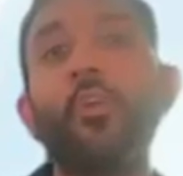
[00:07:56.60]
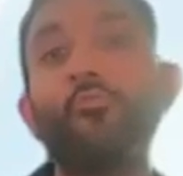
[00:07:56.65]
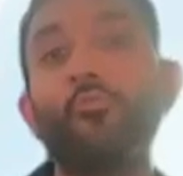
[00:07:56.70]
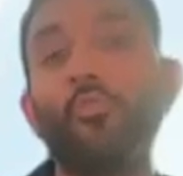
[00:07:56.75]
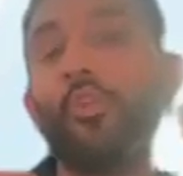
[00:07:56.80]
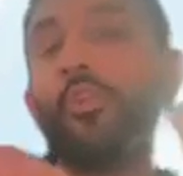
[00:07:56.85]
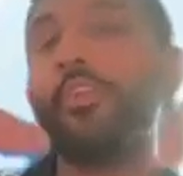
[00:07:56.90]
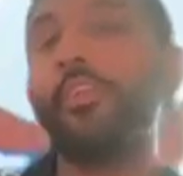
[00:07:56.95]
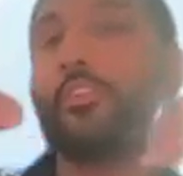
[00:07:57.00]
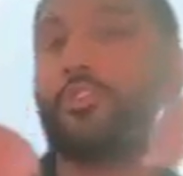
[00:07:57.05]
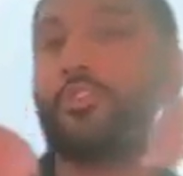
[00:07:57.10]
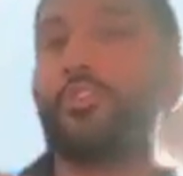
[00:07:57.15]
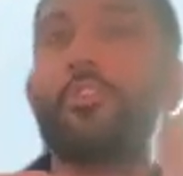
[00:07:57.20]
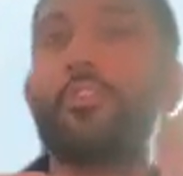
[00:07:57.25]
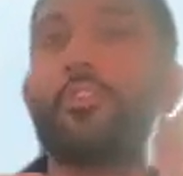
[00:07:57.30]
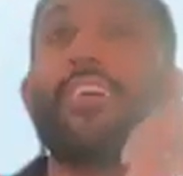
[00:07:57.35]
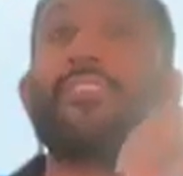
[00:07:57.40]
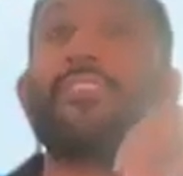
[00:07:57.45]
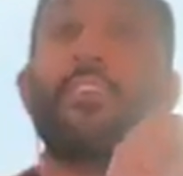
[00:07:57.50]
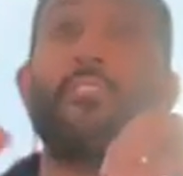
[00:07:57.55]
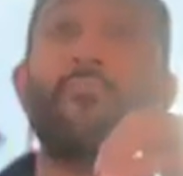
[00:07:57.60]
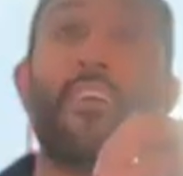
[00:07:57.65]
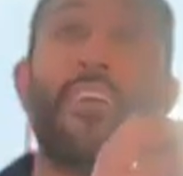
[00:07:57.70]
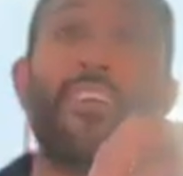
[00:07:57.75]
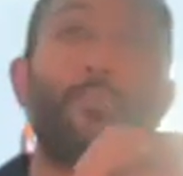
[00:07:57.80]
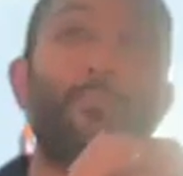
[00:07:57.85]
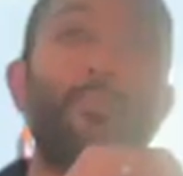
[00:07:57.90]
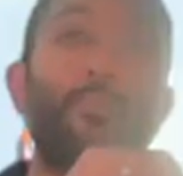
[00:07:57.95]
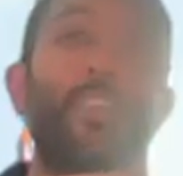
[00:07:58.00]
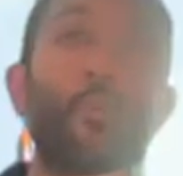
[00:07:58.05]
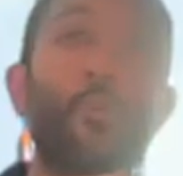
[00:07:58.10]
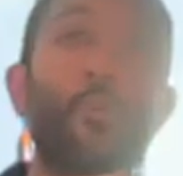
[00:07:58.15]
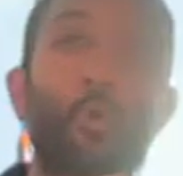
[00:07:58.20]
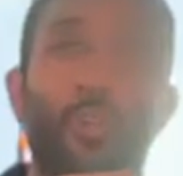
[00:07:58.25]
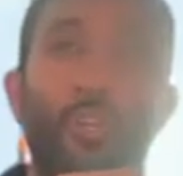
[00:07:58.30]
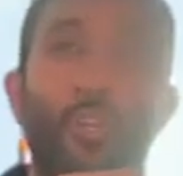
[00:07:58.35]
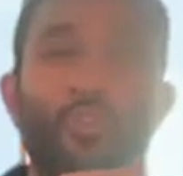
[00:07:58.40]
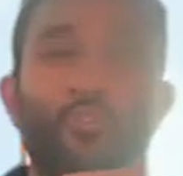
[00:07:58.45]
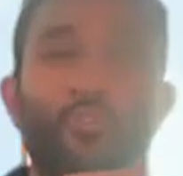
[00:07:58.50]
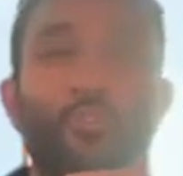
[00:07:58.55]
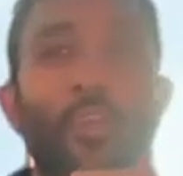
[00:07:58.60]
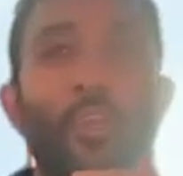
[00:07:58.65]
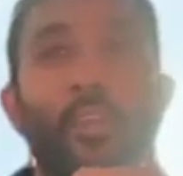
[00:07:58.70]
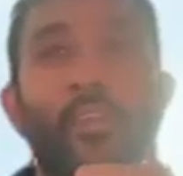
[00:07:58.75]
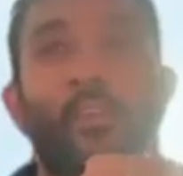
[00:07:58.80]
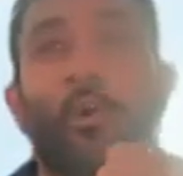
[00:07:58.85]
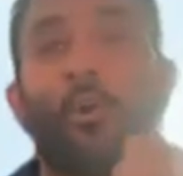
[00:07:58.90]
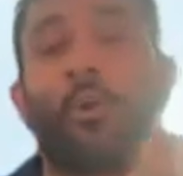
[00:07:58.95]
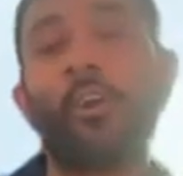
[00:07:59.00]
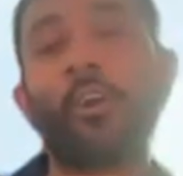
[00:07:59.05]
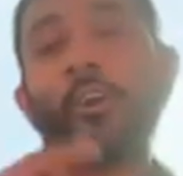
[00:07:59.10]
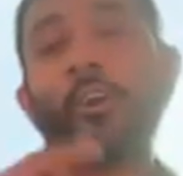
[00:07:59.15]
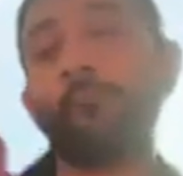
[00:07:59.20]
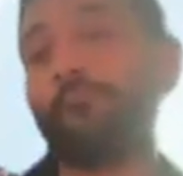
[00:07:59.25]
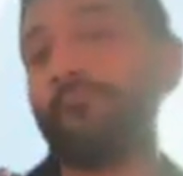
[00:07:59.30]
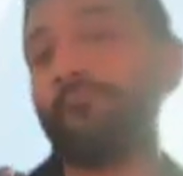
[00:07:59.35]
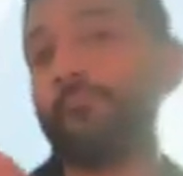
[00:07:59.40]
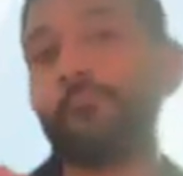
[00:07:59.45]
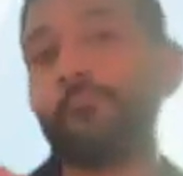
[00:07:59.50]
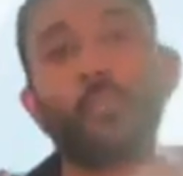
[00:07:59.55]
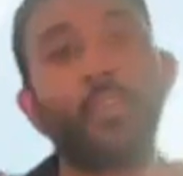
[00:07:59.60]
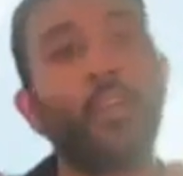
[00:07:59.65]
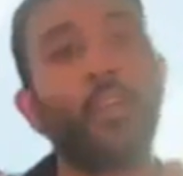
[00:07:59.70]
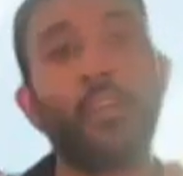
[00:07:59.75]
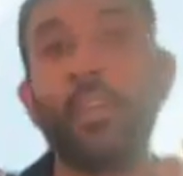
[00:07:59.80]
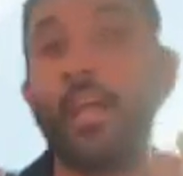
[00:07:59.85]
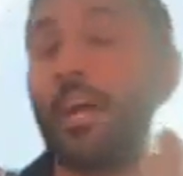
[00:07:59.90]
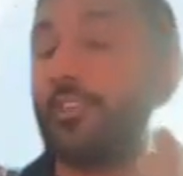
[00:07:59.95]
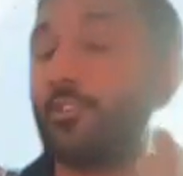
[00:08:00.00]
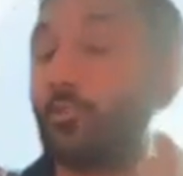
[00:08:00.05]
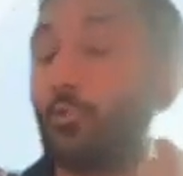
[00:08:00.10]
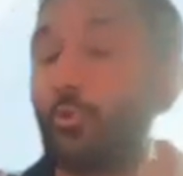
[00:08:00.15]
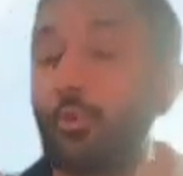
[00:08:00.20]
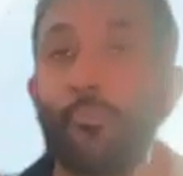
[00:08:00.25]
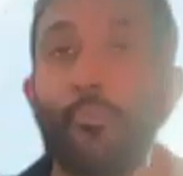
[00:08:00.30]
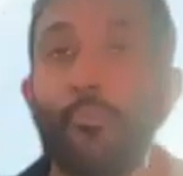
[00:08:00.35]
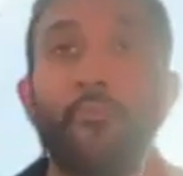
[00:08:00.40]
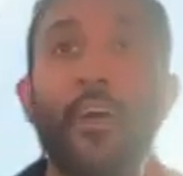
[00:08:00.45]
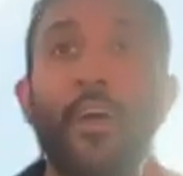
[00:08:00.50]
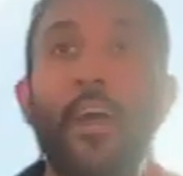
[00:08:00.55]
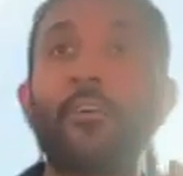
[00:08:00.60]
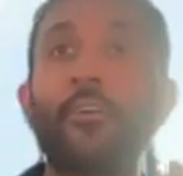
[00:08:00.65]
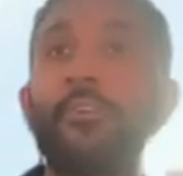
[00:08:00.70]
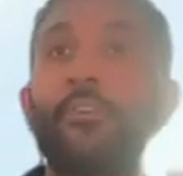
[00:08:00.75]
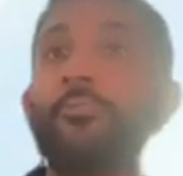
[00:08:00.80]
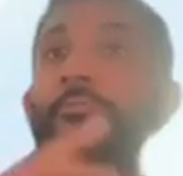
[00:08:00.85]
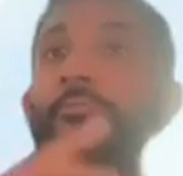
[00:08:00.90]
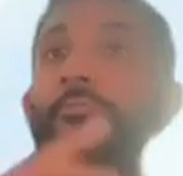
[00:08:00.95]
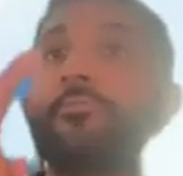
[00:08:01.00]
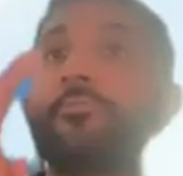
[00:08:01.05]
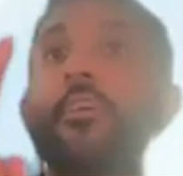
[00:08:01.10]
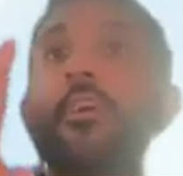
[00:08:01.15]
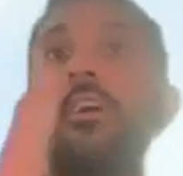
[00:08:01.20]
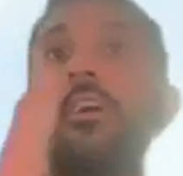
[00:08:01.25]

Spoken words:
really ensure that the events being orchestrated are aligned to corporate values.